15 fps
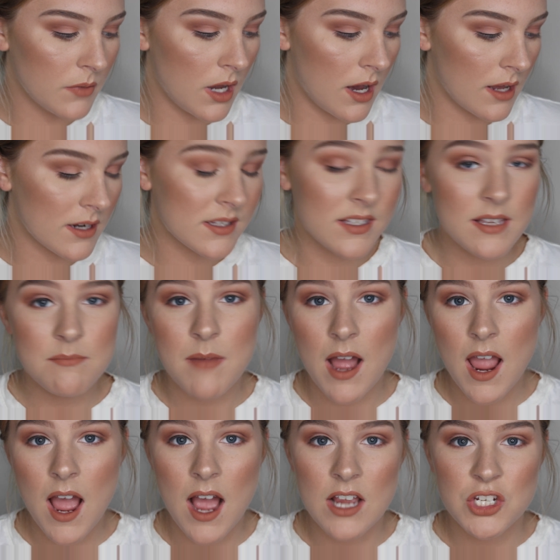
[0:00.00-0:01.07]
Honestly,
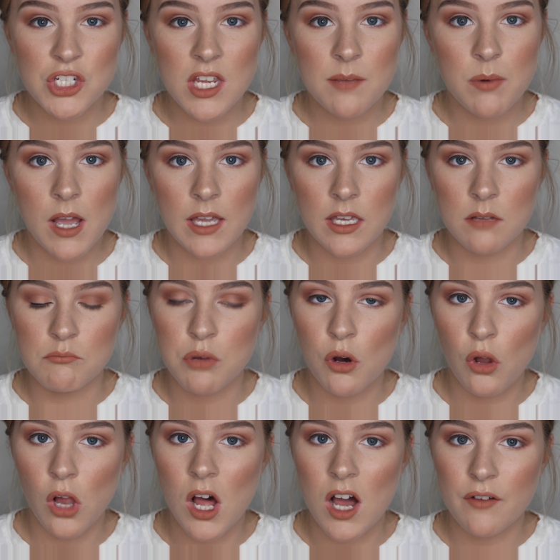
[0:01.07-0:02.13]
my eye shape, I can
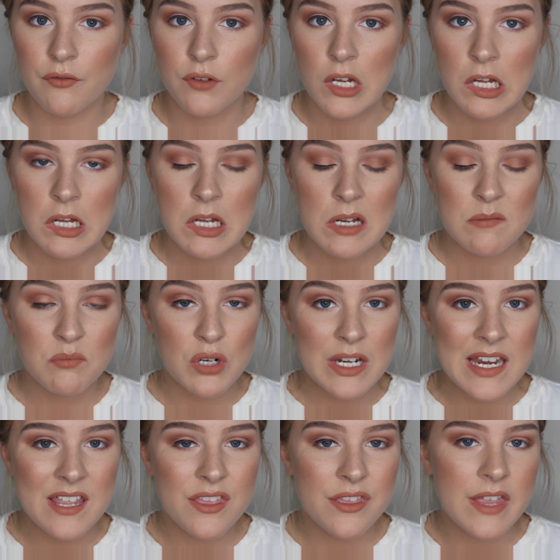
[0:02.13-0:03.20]
pull off
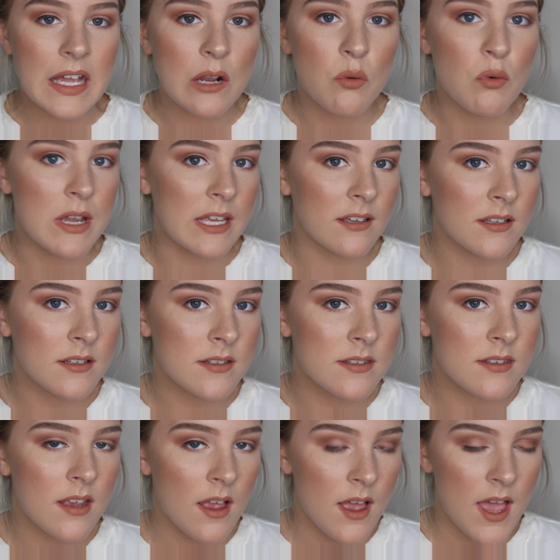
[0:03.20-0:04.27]
pretty thick
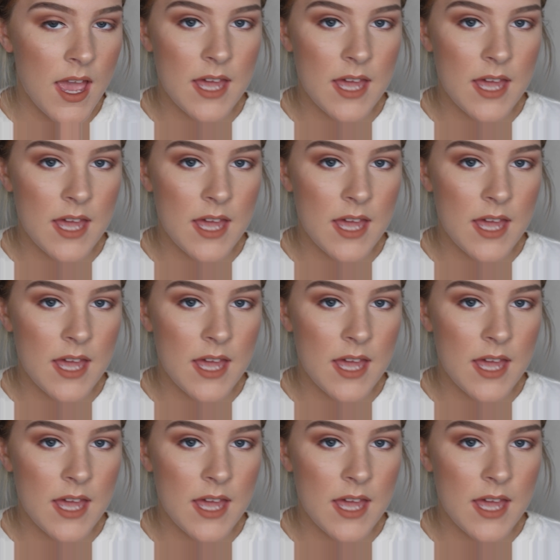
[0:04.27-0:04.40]
wings,